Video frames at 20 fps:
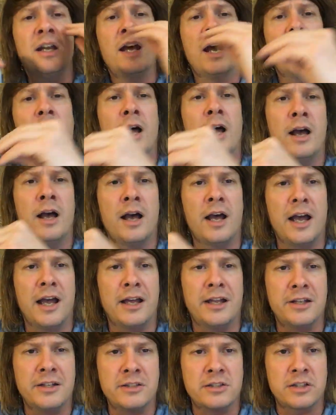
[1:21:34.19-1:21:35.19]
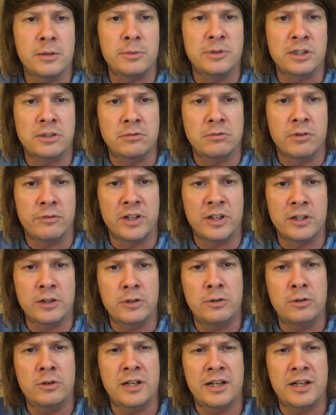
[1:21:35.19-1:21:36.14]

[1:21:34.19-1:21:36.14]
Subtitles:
and we did a reveal, and